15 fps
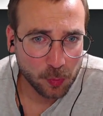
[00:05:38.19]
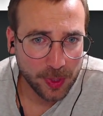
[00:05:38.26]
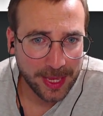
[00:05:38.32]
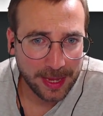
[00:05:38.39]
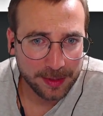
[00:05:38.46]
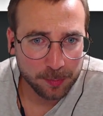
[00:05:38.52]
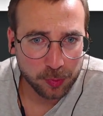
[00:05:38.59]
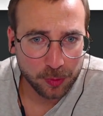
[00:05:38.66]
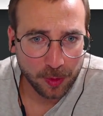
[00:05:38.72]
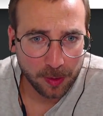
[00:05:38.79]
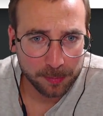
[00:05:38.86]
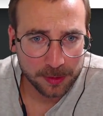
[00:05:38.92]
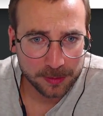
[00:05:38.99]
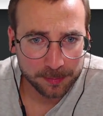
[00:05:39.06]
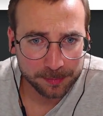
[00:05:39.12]
we had a
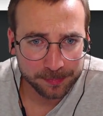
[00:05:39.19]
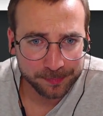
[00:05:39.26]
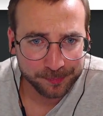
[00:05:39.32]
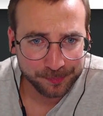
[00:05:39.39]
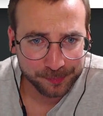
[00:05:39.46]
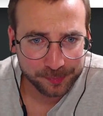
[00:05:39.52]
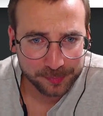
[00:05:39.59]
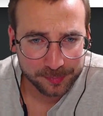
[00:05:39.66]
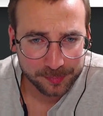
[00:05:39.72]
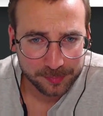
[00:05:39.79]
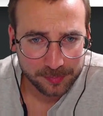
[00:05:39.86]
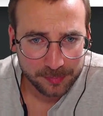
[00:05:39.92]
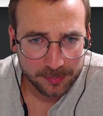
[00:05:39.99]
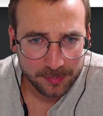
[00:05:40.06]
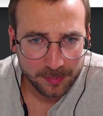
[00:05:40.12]
problem
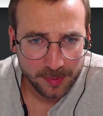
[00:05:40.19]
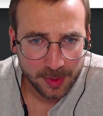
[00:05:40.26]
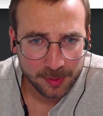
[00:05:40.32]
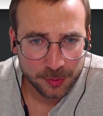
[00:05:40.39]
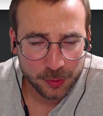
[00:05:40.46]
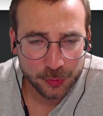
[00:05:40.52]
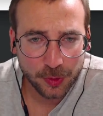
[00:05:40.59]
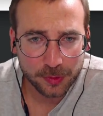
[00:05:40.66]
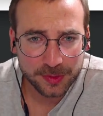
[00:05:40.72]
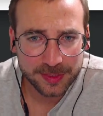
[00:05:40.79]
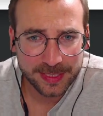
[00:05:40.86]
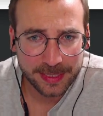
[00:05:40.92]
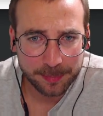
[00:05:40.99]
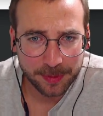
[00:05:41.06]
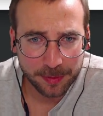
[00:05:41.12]
to not
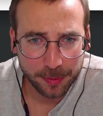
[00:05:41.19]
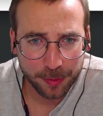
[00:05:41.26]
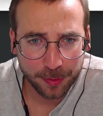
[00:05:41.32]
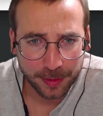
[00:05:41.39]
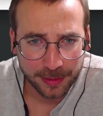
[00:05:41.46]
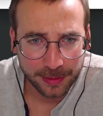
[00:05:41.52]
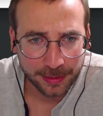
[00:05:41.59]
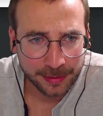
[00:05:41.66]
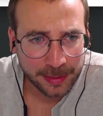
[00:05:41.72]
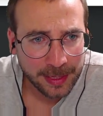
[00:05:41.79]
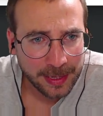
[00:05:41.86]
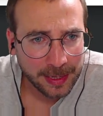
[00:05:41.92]
keep it thinking.